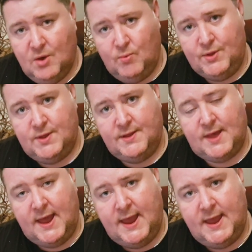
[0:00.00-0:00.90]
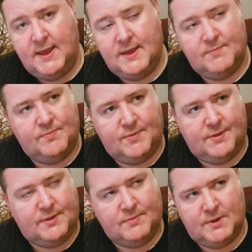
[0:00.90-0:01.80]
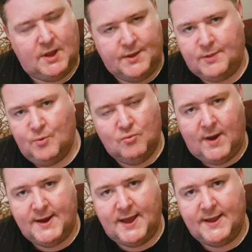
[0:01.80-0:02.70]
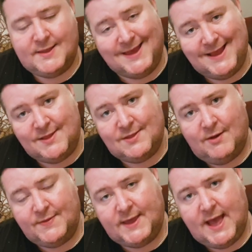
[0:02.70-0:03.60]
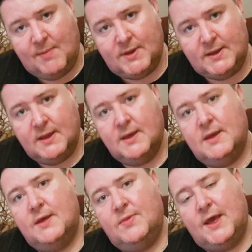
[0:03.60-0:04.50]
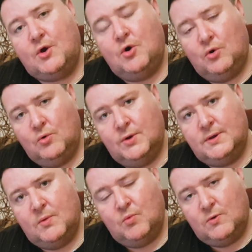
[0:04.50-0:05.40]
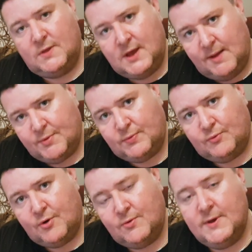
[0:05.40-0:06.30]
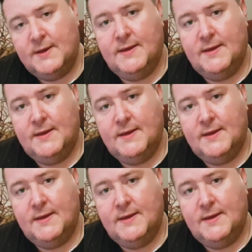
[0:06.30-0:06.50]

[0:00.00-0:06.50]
which is like a small radiator inside the cabin that coolant and water comes through.